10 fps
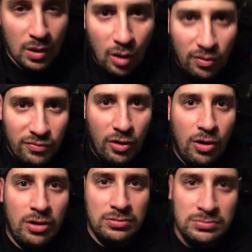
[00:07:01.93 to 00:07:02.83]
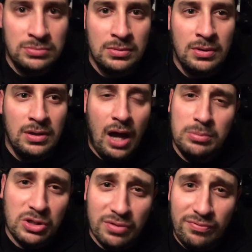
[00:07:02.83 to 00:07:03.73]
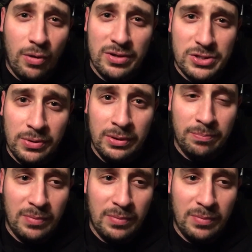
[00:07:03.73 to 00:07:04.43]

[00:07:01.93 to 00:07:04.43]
overall, I'm looking forward to it.